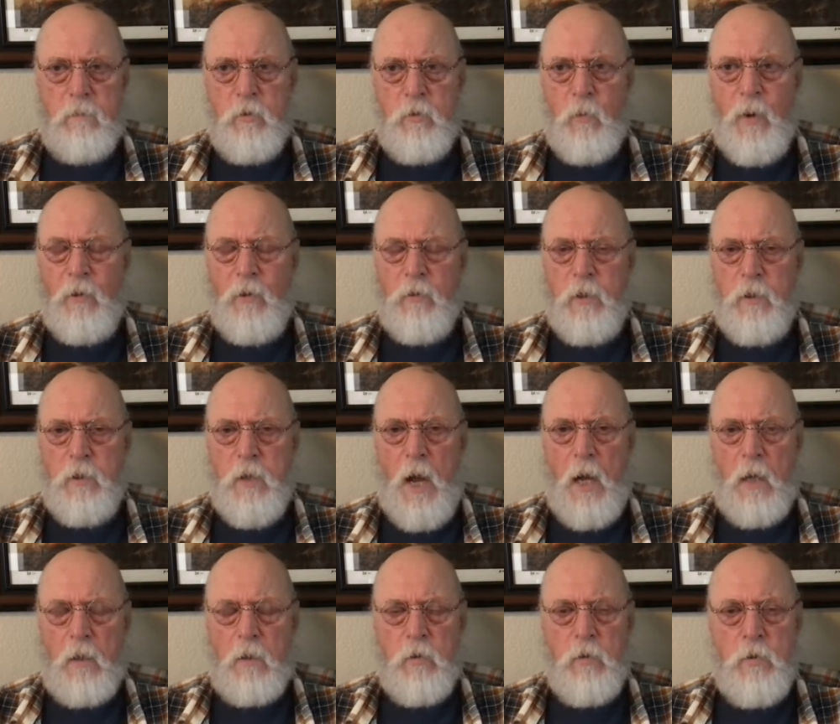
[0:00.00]
surrounding
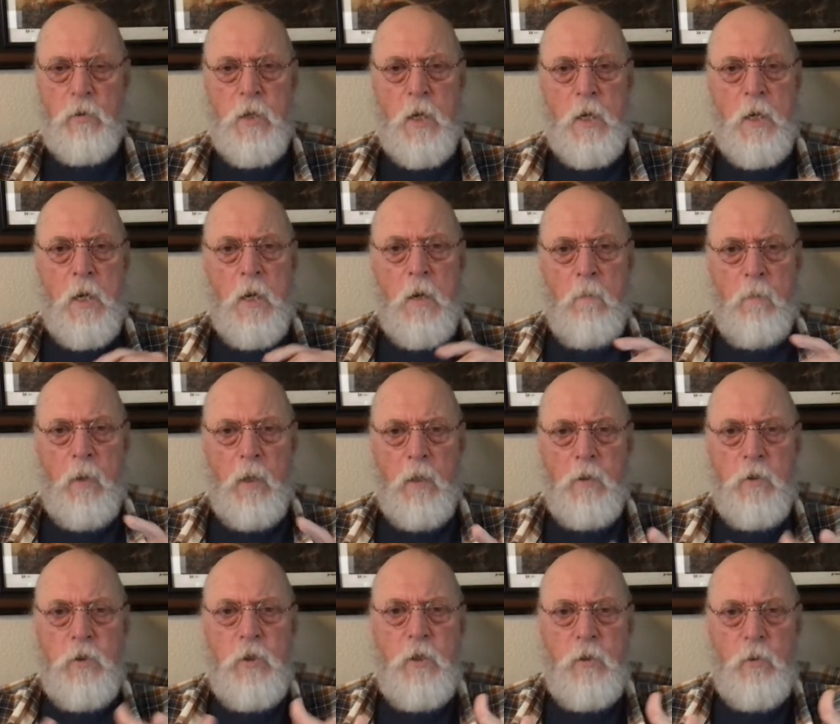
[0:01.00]
doctors. But
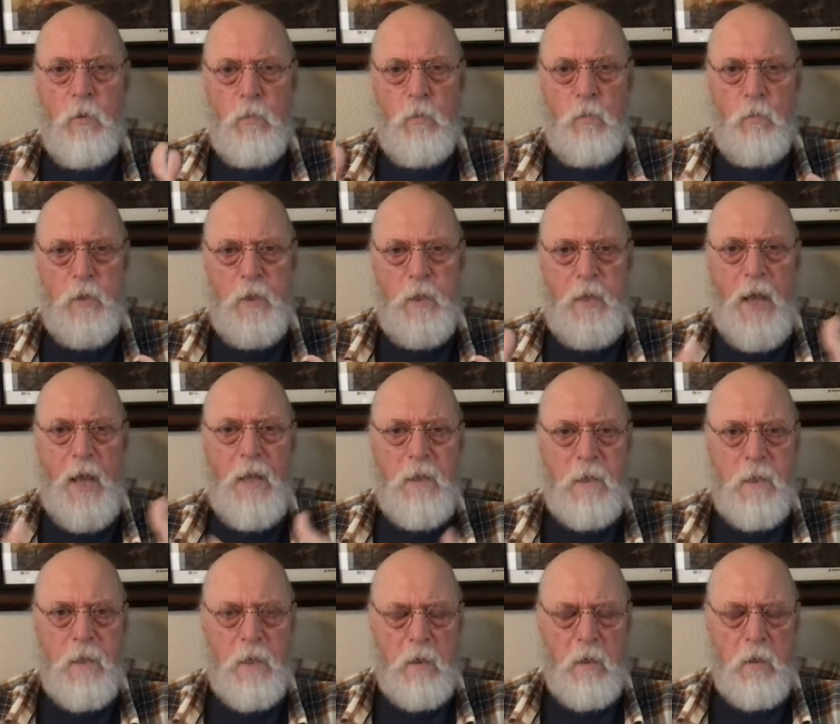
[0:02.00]
until we get
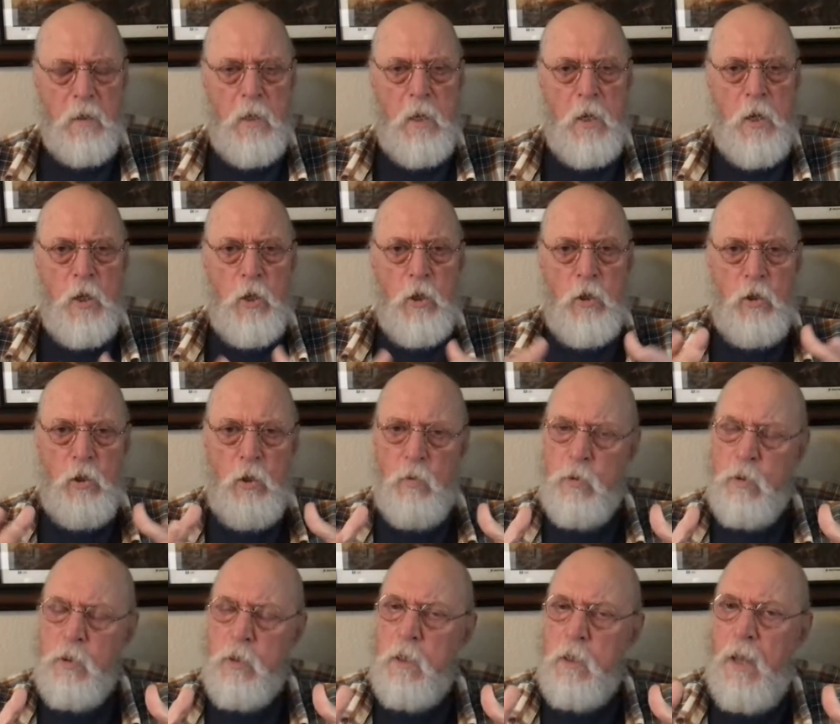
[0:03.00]
there, you
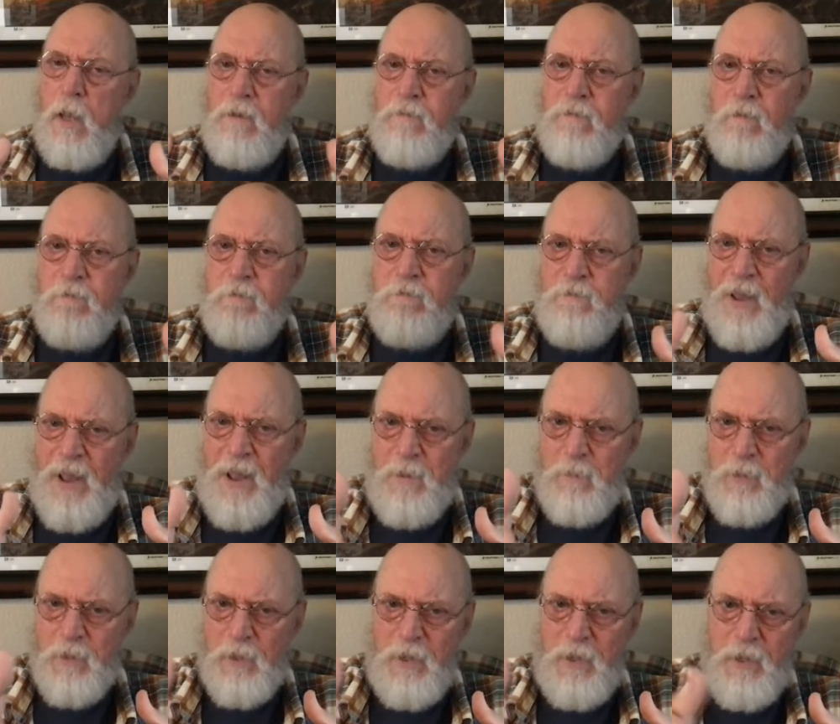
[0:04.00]
still have a
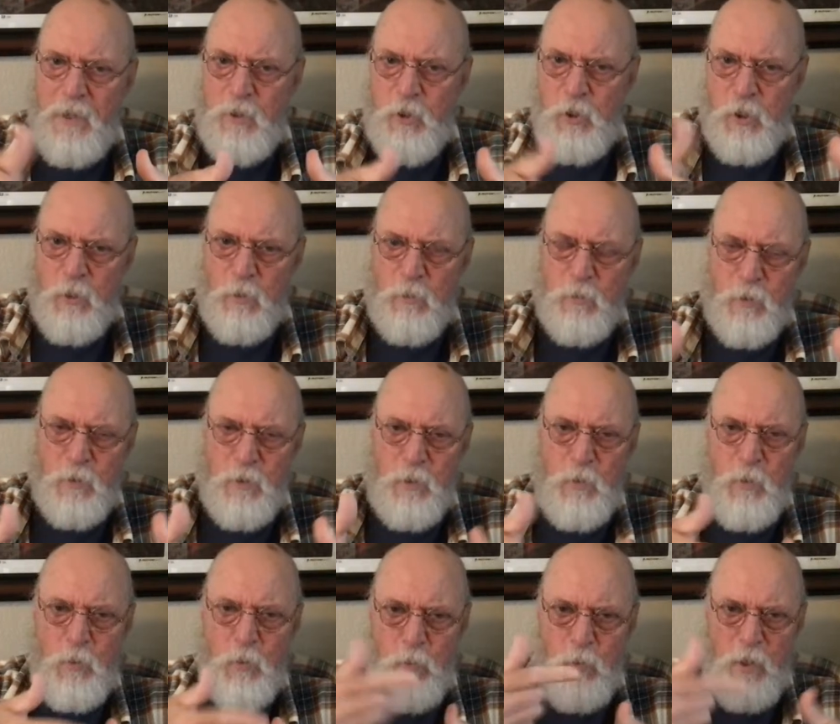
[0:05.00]
family and children
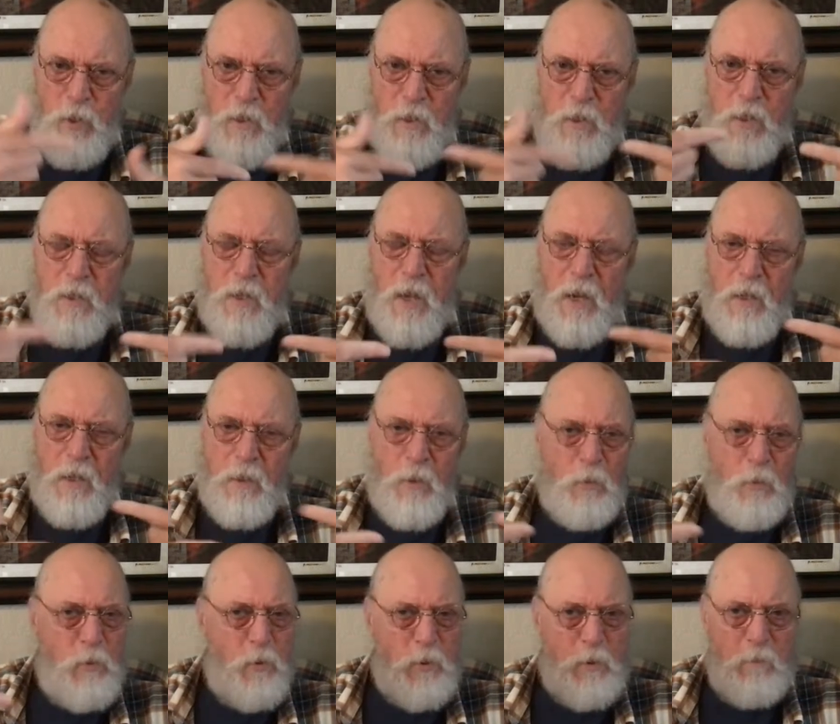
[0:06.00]
who need the
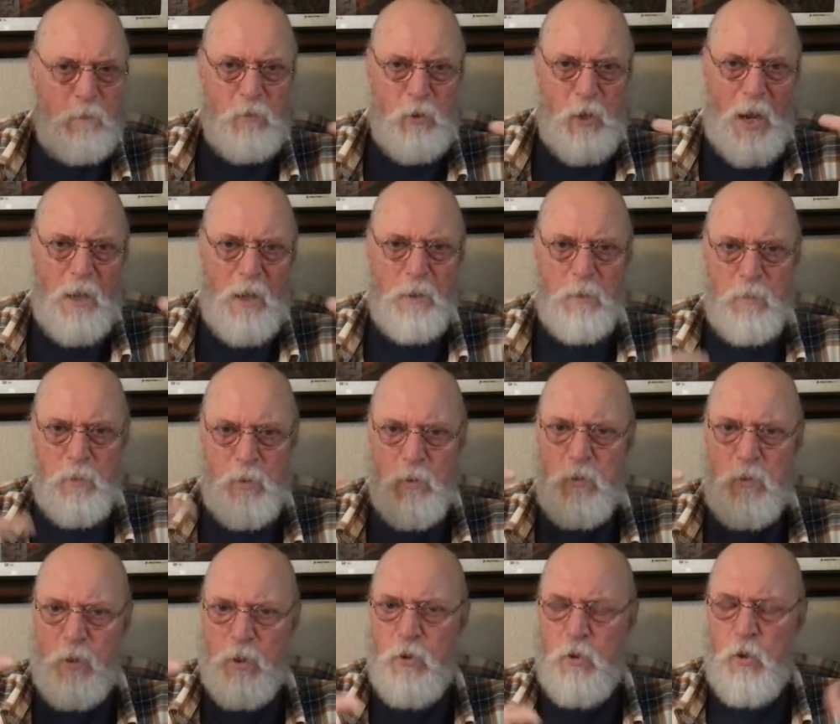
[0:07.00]
diagnosis of child abuse
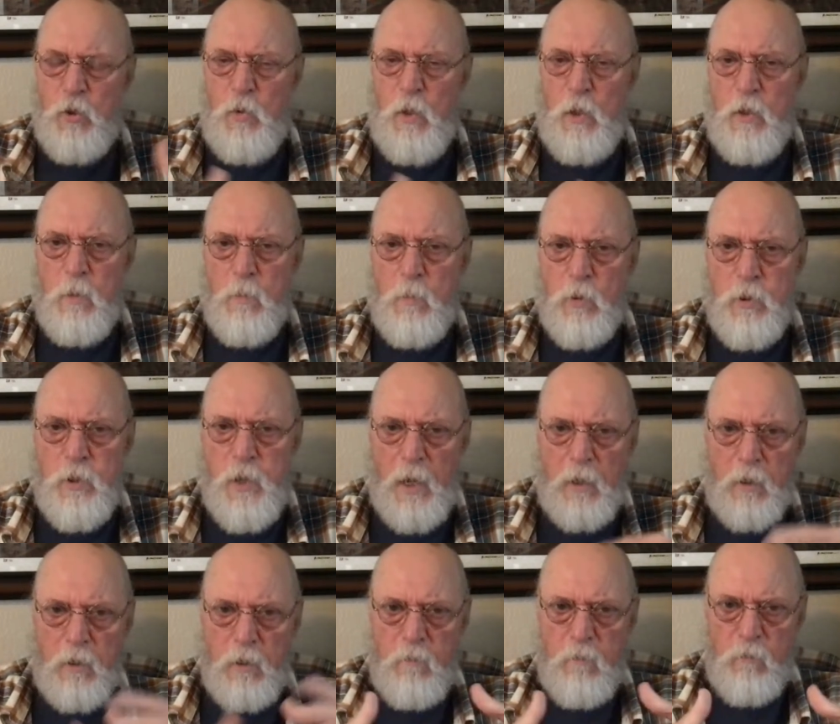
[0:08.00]
because you need to
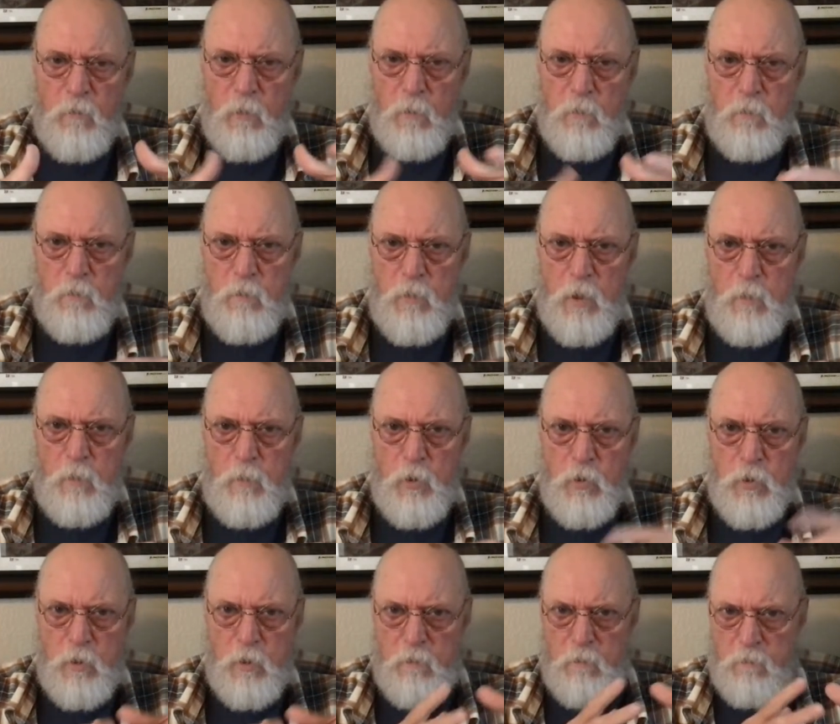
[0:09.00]
protect them from the
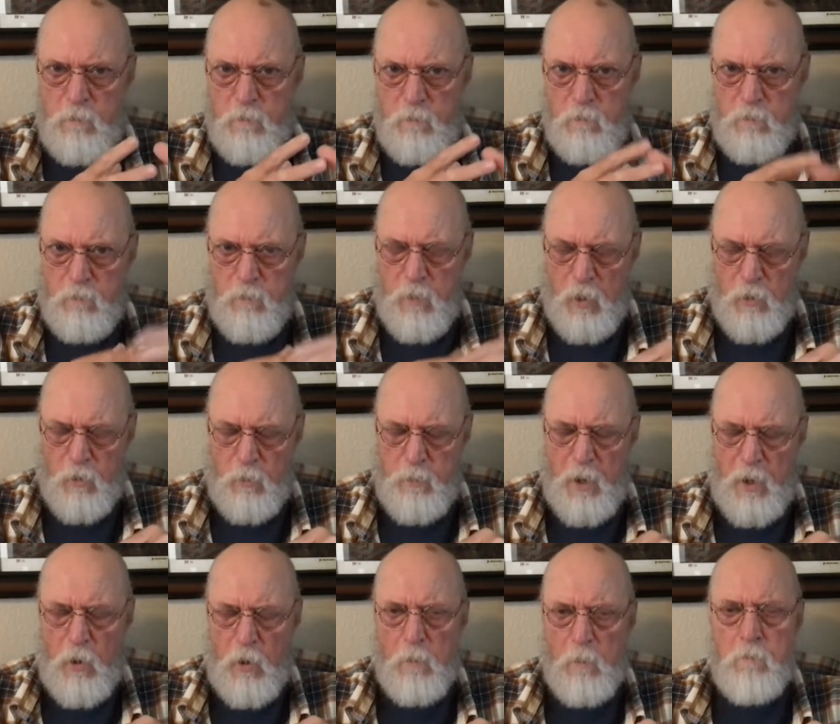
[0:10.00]
abusive other
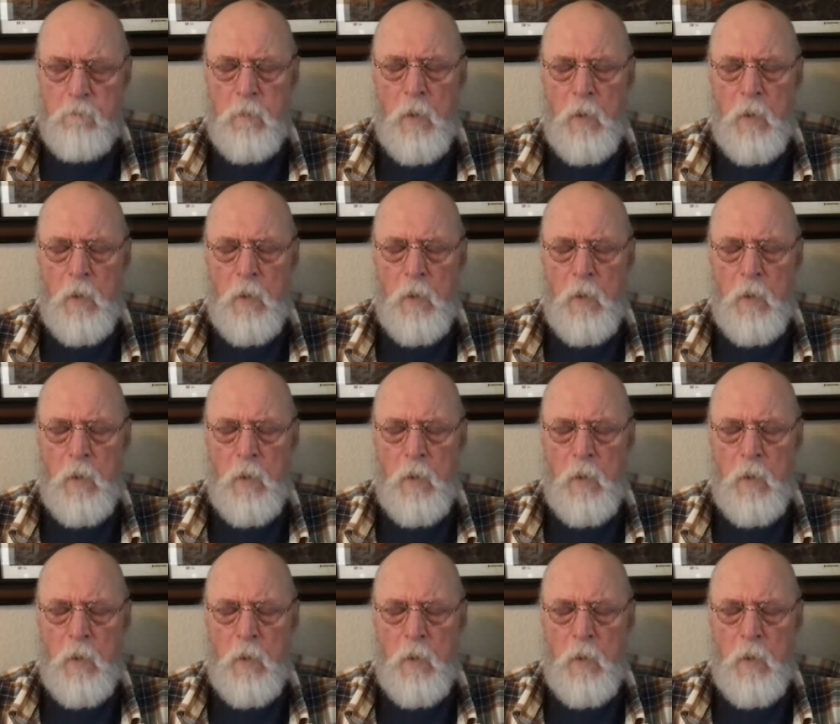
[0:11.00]
parent.